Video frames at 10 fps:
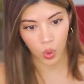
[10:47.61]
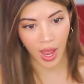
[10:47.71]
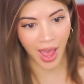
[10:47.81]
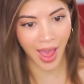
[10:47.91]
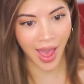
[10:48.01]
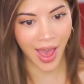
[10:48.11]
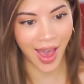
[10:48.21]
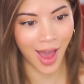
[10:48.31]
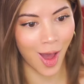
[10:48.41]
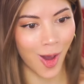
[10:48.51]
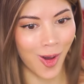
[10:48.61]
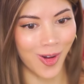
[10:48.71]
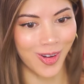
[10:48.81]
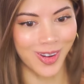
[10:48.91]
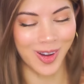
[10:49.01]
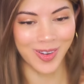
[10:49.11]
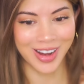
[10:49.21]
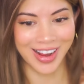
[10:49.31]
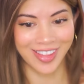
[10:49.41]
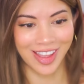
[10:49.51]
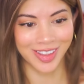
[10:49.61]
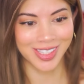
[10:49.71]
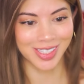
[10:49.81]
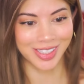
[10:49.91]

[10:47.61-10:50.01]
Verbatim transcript: Wow. Okay, that looks